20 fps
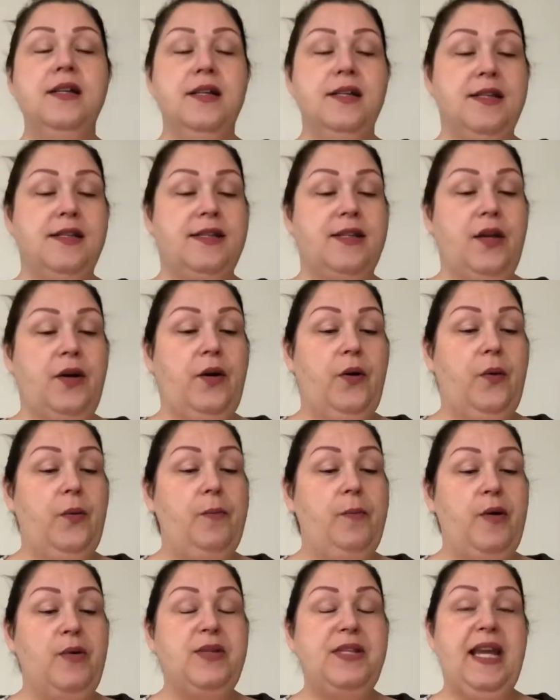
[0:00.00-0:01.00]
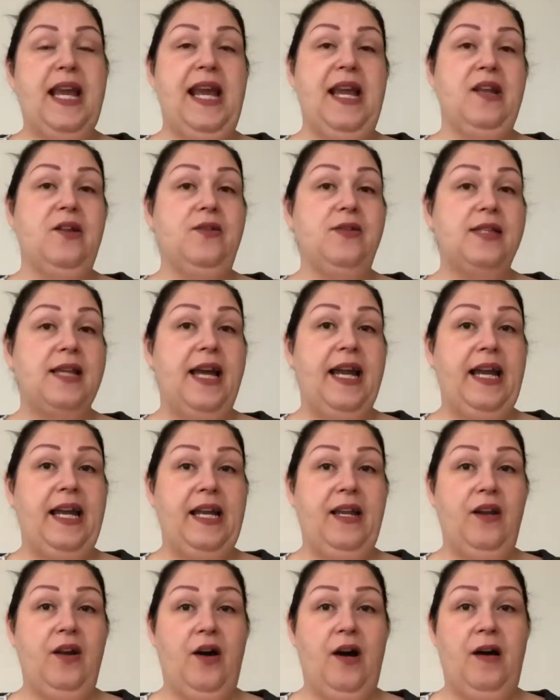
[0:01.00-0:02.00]
so most candles I
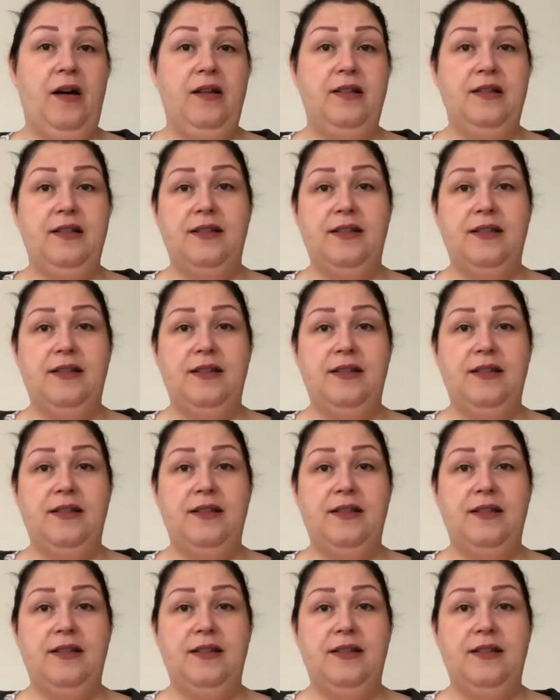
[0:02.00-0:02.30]
cannot